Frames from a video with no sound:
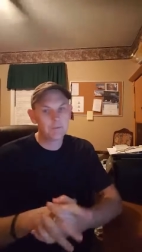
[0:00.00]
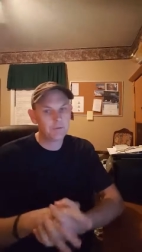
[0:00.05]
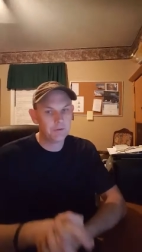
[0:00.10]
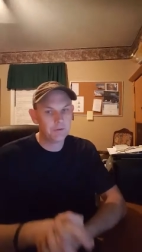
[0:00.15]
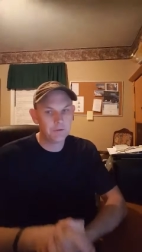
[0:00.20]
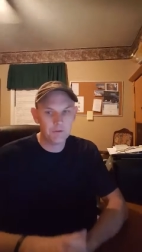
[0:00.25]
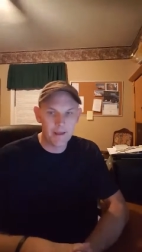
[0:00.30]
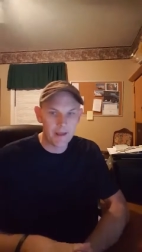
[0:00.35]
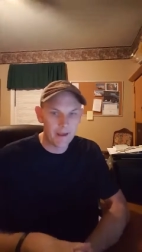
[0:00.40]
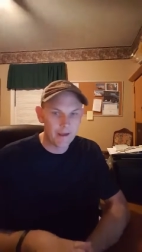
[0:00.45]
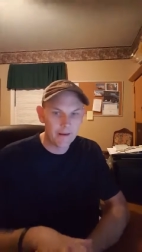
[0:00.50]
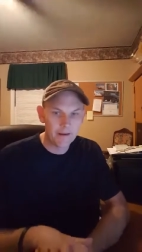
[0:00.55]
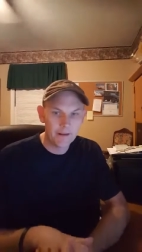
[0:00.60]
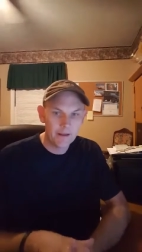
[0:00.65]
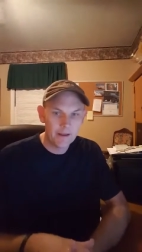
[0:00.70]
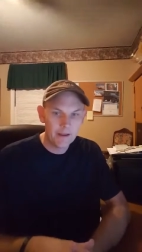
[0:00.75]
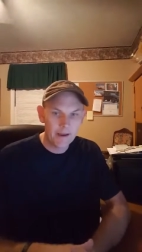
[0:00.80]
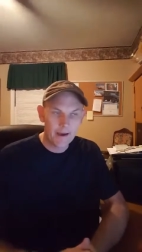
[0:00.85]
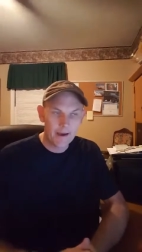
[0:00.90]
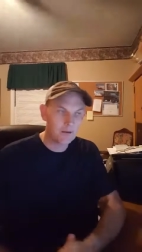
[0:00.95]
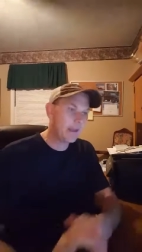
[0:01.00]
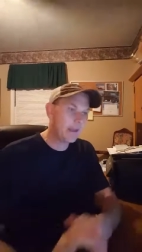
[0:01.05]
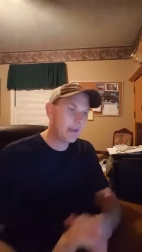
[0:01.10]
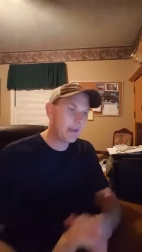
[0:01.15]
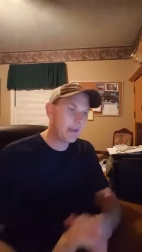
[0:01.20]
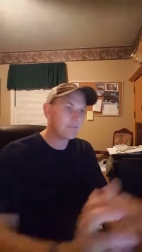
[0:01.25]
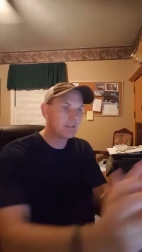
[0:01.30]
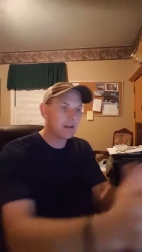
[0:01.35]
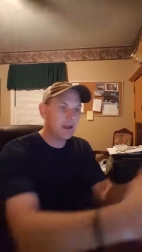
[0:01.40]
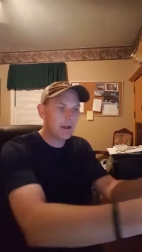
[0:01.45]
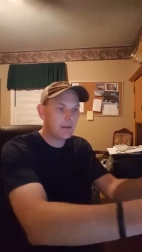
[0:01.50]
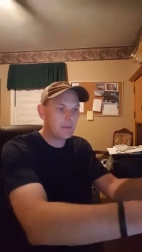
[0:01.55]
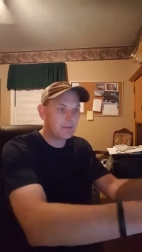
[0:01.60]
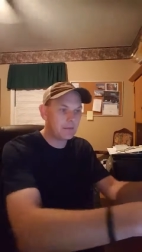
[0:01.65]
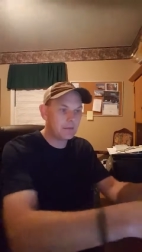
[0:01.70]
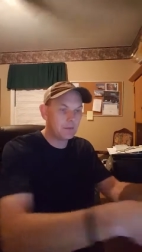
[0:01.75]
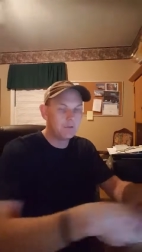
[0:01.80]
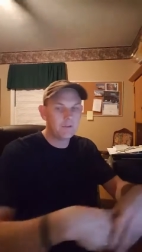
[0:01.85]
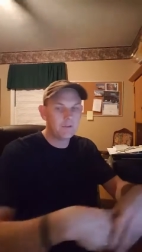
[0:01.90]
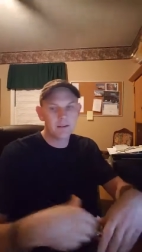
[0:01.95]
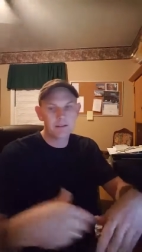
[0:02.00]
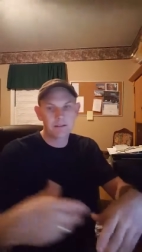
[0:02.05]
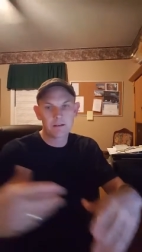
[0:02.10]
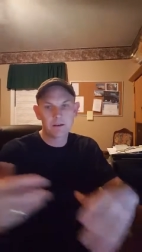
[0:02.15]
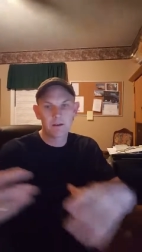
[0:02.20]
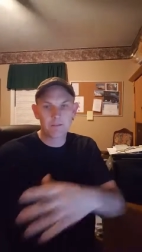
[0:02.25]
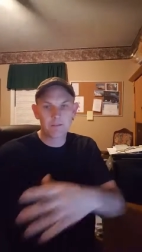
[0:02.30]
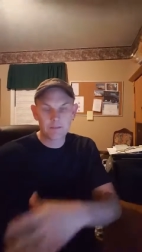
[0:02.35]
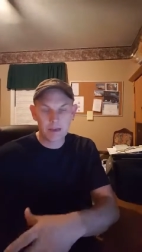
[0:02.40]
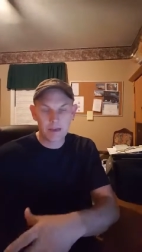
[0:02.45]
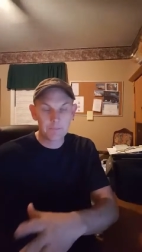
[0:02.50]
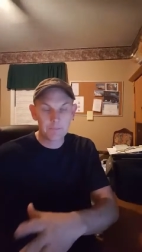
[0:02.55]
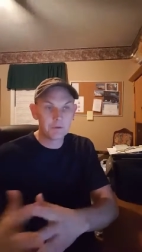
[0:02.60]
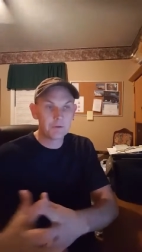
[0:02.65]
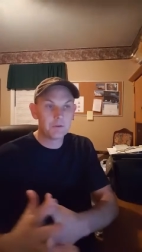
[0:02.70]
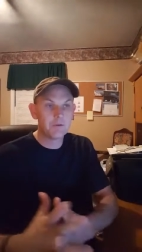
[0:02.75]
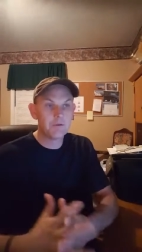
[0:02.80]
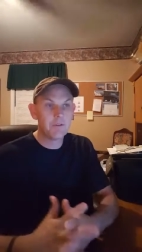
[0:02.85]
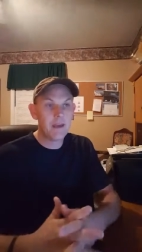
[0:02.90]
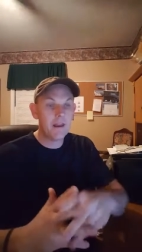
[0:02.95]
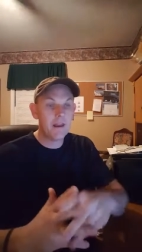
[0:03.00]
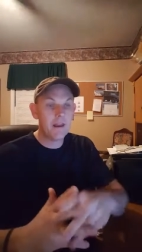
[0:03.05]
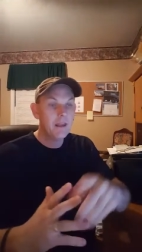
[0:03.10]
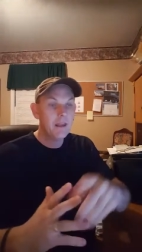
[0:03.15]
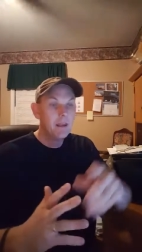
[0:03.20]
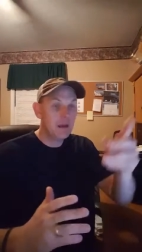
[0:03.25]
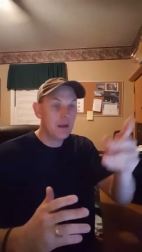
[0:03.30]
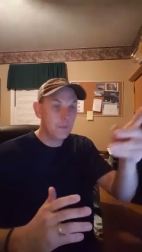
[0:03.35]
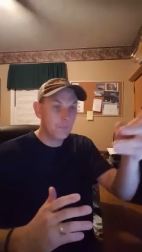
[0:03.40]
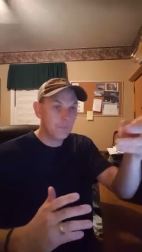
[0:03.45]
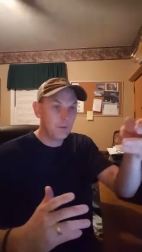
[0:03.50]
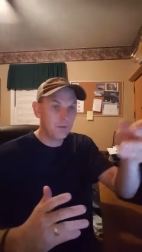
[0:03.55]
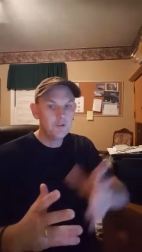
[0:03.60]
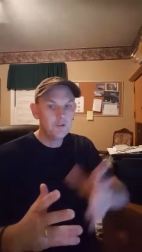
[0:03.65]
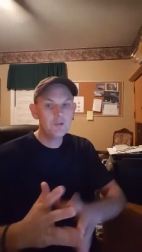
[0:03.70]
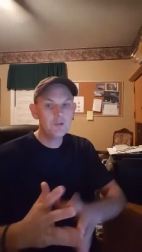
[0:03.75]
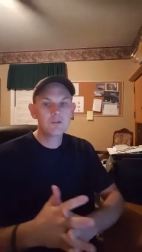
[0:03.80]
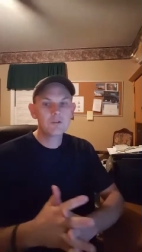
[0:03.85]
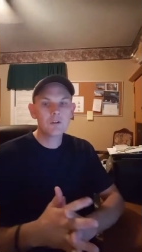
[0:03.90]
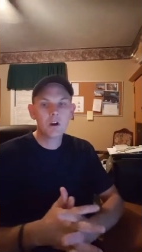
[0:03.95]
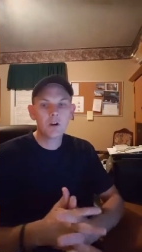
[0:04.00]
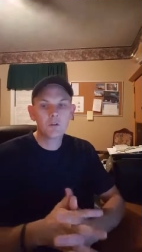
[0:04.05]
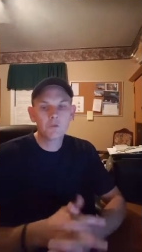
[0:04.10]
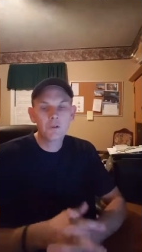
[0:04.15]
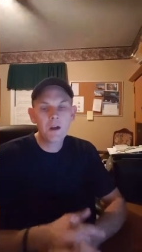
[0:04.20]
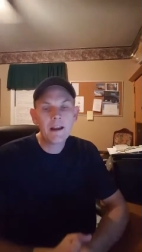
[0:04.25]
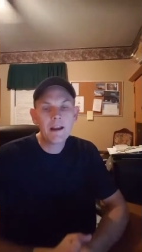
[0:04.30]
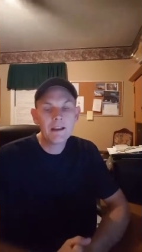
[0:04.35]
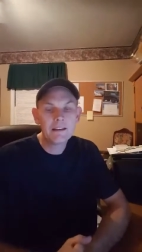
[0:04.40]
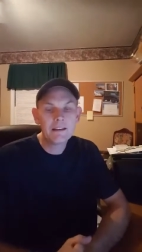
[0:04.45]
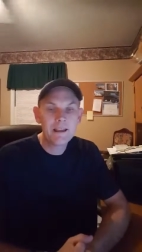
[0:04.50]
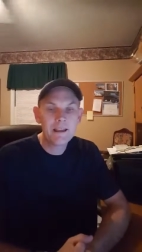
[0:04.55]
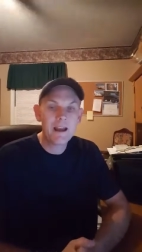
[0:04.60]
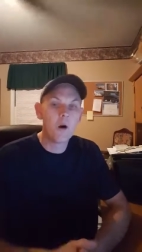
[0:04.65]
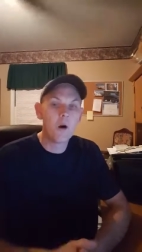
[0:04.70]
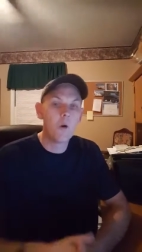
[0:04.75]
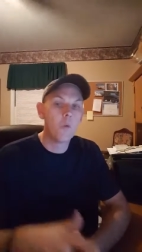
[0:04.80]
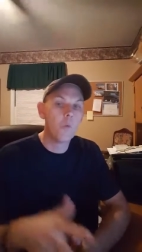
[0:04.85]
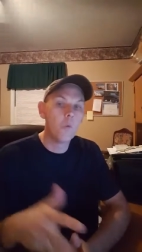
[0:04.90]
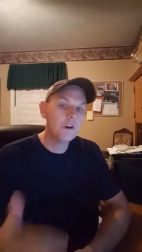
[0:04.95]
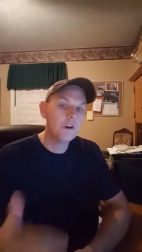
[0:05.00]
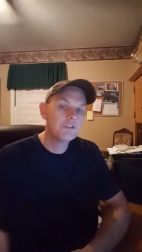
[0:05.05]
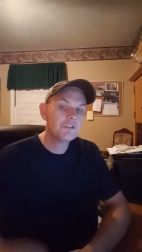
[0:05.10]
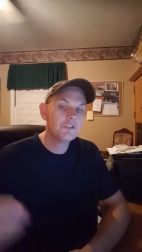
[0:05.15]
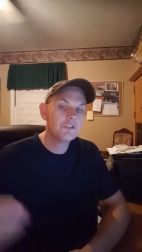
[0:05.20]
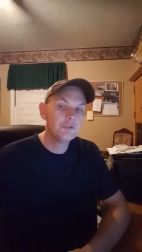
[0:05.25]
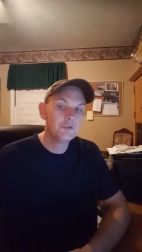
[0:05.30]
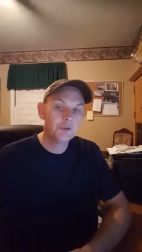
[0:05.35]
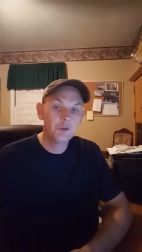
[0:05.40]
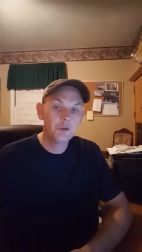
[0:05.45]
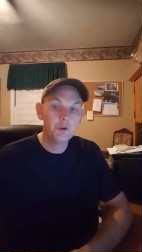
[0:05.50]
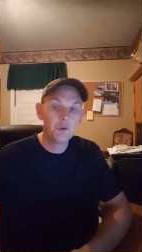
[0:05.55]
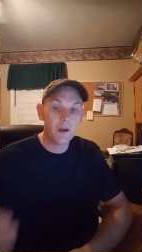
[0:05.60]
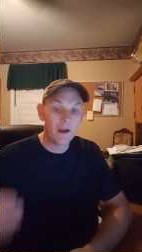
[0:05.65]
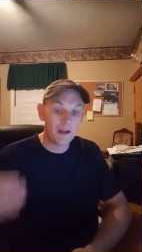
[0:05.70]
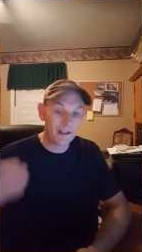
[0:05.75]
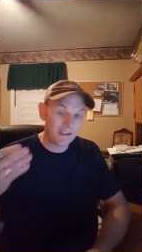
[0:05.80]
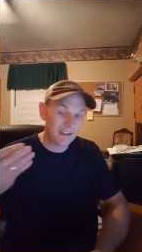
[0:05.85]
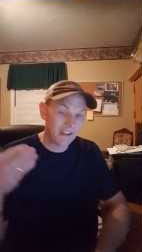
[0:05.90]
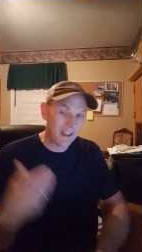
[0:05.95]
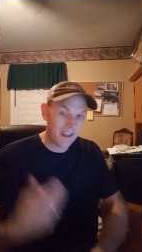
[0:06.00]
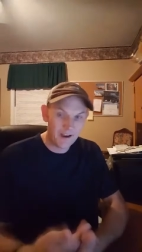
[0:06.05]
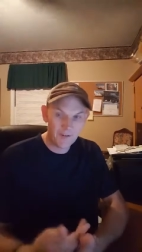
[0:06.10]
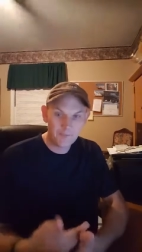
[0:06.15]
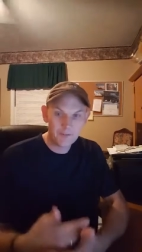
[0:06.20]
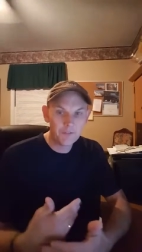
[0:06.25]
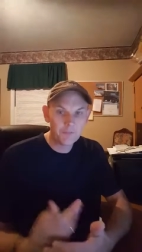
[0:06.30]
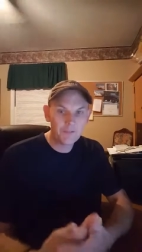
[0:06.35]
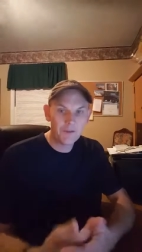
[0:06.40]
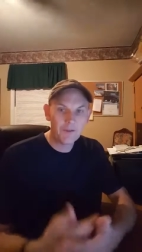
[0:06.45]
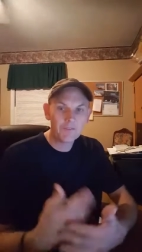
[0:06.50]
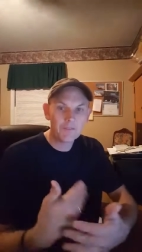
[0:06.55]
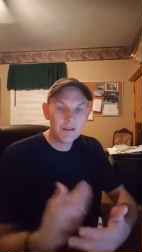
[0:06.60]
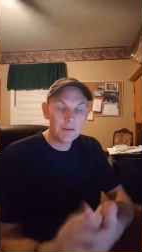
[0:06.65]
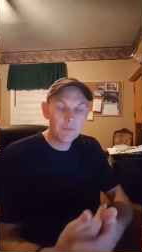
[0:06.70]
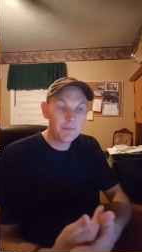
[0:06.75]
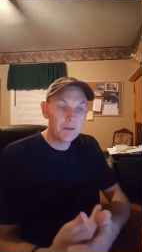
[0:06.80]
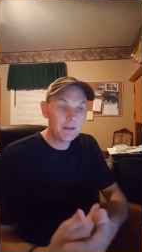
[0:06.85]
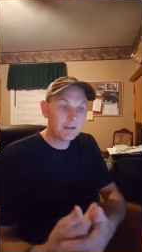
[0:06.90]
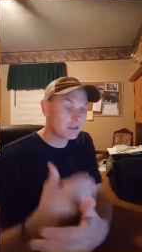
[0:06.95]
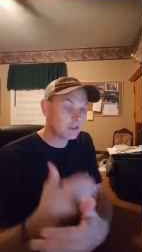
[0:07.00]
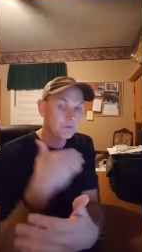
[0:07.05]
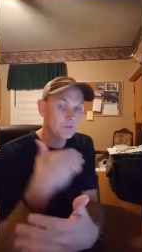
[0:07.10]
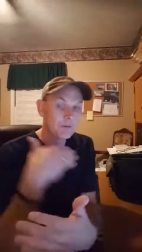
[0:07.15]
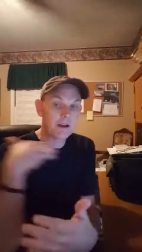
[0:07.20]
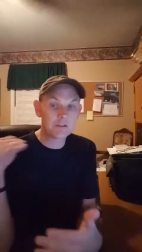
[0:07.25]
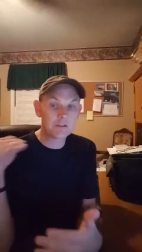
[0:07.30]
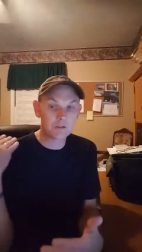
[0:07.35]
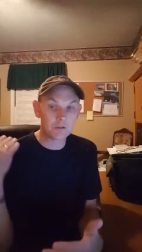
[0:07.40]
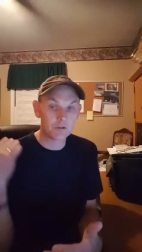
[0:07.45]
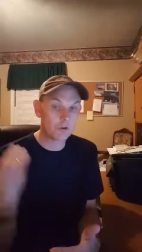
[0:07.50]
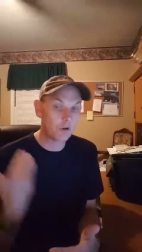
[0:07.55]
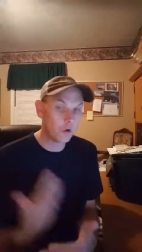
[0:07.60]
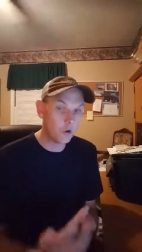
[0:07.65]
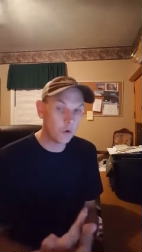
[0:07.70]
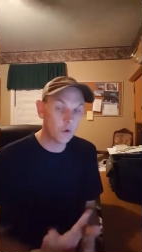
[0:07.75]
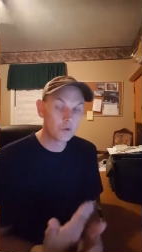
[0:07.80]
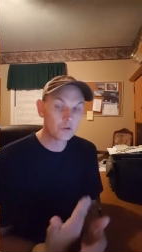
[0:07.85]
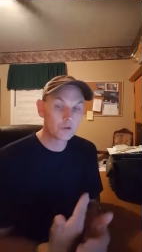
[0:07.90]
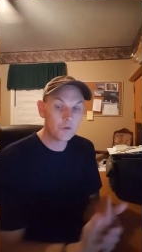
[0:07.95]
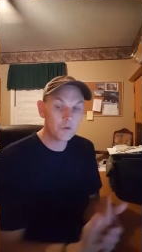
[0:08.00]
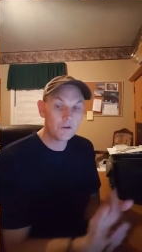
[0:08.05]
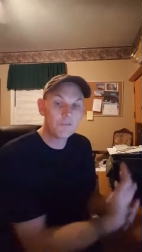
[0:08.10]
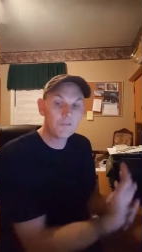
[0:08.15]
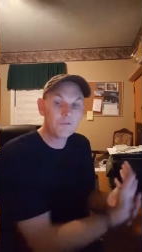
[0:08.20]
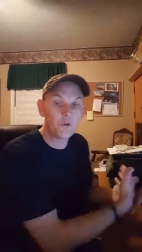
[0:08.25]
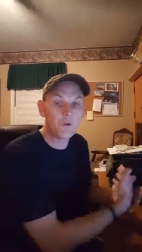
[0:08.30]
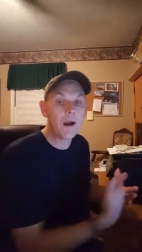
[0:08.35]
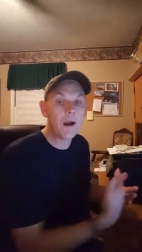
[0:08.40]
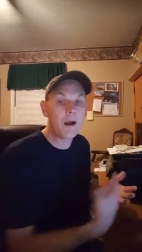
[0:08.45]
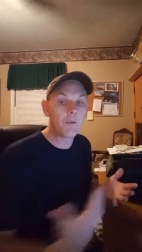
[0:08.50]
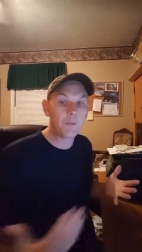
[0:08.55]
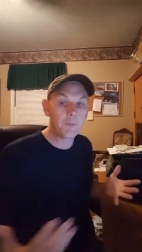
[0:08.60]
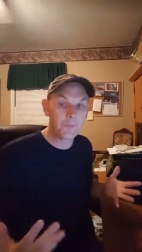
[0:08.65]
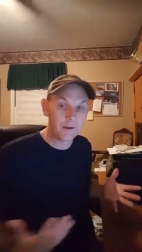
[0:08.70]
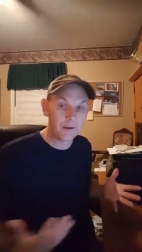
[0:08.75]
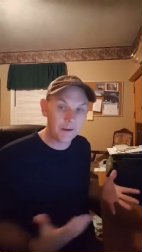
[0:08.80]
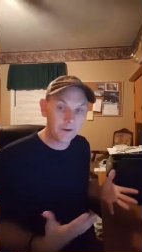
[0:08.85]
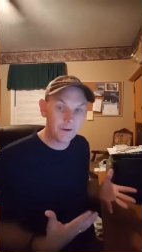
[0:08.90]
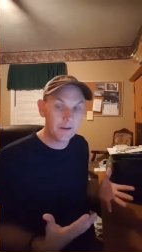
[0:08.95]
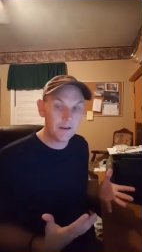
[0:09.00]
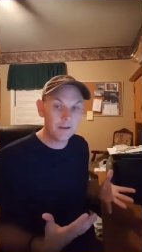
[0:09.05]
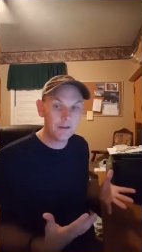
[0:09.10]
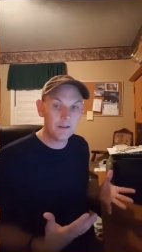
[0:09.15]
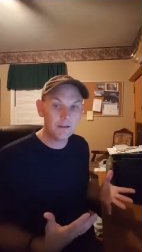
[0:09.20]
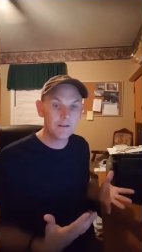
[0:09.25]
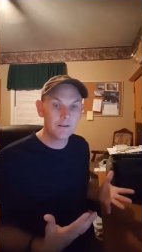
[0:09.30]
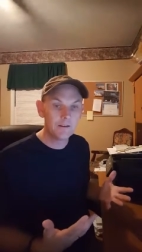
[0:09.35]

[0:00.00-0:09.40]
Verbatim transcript: to do that. I don't have time to do this. I don't have time to do that. But if you start writing down what you do like every 15 minutes throughout your whole 24 hour period,